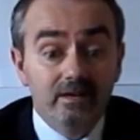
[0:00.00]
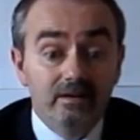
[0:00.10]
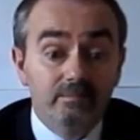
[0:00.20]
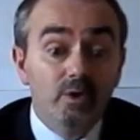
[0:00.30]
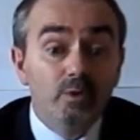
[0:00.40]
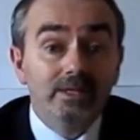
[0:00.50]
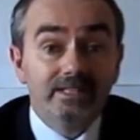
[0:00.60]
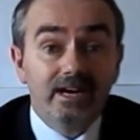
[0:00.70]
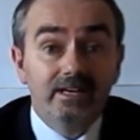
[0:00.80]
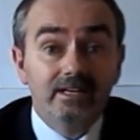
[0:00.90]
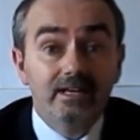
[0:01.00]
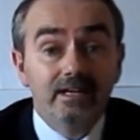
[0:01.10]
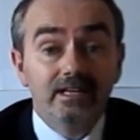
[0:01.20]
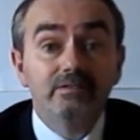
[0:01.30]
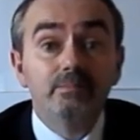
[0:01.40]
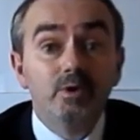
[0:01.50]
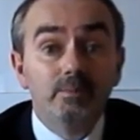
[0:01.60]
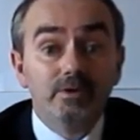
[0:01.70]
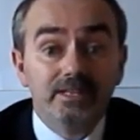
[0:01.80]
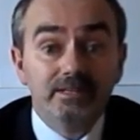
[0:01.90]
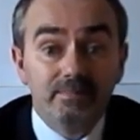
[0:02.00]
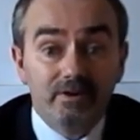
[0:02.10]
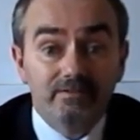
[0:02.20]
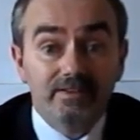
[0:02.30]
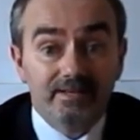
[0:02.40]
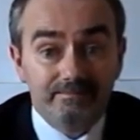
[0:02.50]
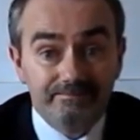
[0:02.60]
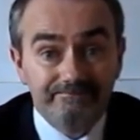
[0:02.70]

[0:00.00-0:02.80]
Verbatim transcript: uh, more will die, leaving more money in the pot for them.